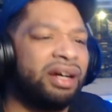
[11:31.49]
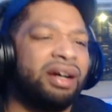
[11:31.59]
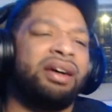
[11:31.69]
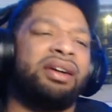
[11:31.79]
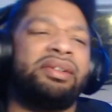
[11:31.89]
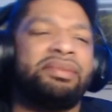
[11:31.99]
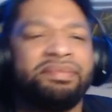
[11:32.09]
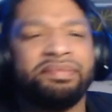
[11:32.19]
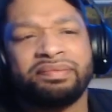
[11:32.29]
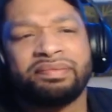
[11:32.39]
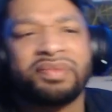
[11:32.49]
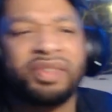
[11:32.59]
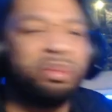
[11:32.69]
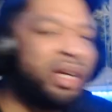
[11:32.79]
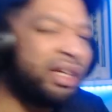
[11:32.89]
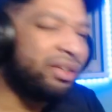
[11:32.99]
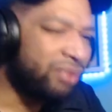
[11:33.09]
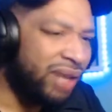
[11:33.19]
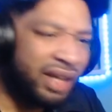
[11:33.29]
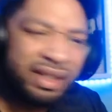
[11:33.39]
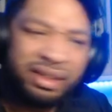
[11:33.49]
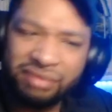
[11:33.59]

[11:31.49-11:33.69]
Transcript: The way the rock and the